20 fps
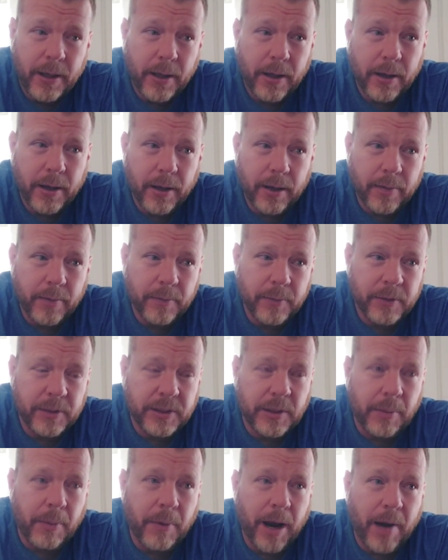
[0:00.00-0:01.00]
Um,
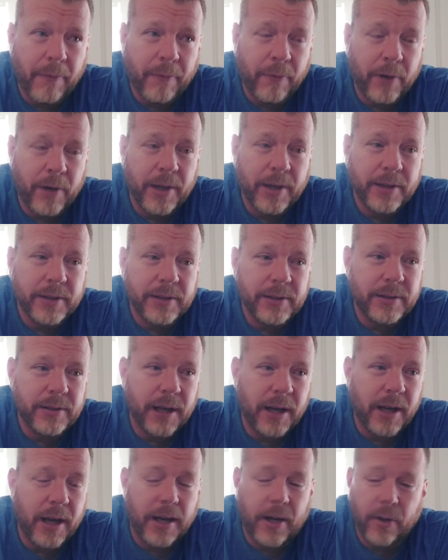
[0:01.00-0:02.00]
some of my friends,
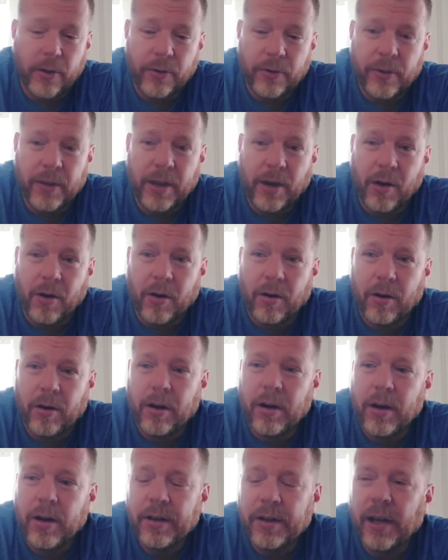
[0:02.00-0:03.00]
and they know who they
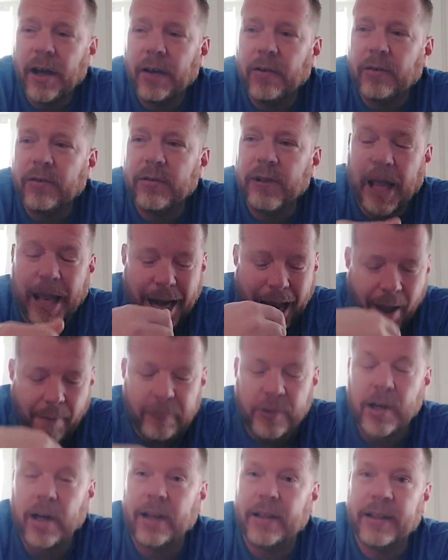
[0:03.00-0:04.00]
are, they'll, and
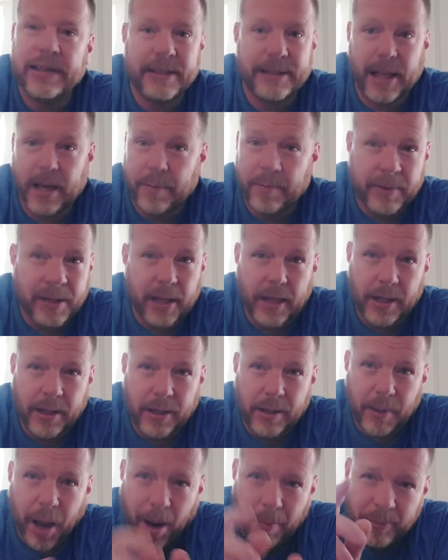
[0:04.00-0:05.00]
I've done the same
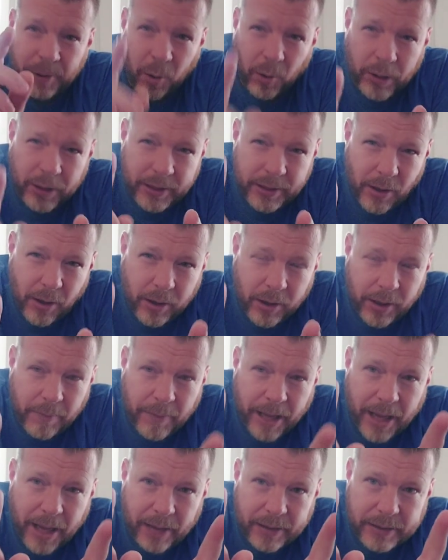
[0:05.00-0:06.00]
thing. I'm only talking
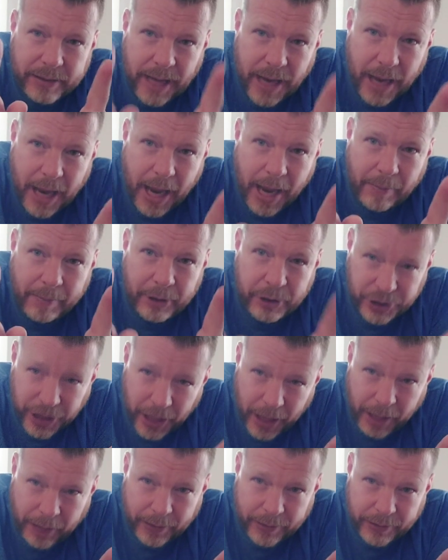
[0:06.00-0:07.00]
about time
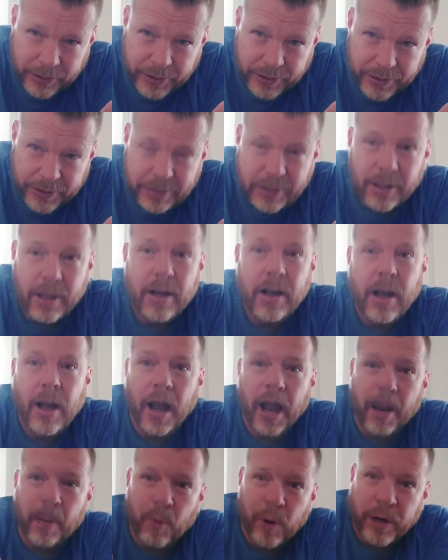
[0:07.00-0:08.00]
challenges.
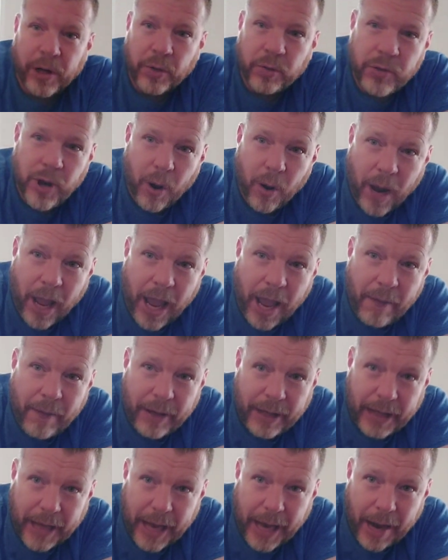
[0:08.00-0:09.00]
When you don't have
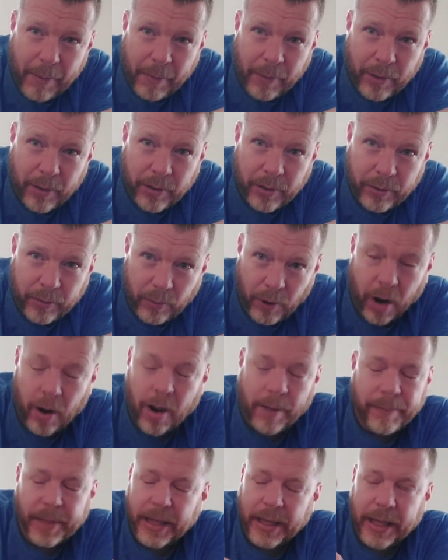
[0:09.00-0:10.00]
a camera, uh,
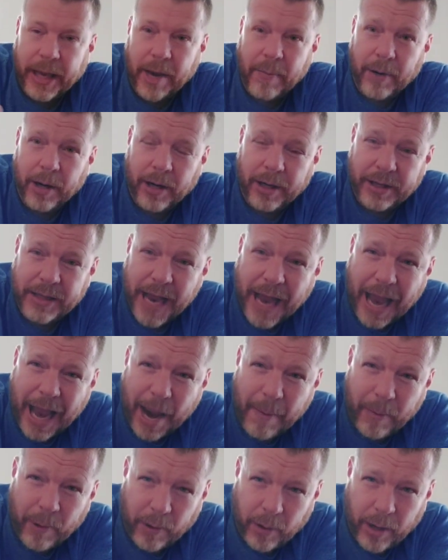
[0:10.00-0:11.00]
I mean a camera, a
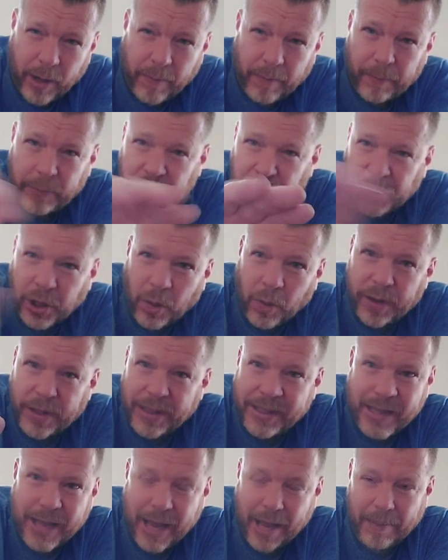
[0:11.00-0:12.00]
timer up showing
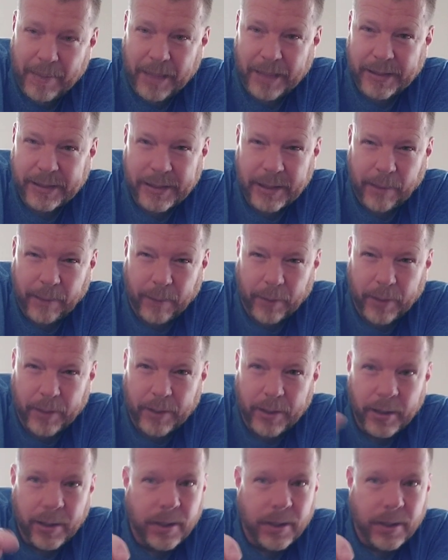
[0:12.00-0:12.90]
the time. That's different.